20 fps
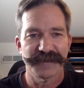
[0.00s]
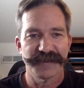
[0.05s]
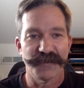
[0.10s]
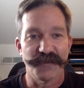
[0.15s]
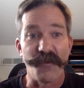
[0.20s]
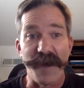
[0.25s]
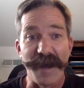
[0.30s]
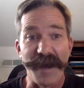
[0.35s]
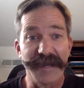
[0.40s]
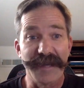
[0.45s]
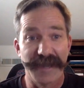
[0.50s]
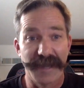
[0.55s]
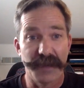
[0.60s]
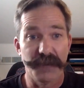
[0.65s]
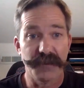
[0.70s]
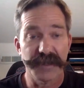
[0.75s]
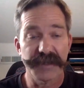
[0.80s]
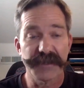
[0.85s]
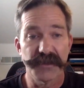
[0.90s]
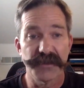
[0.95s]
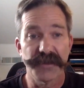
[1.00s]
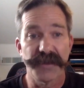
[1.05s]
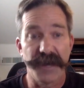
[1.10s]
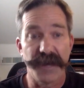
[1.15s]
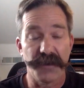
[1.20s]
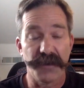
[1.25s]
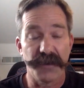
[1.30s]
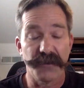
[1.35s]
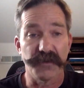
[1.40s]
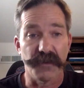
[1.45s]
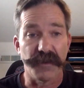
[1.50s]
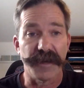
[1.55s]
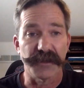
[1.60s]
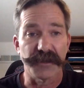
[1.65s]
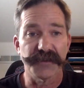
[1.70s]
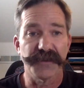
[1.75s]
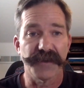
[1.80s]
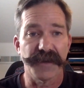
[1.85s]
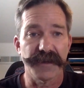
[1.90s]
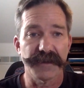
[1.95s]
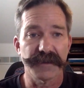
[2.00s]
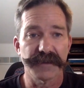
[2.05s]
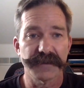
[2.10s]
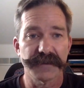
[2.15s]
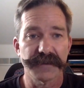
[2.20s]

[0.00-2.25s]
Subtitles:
Why can't we do that with wildfire?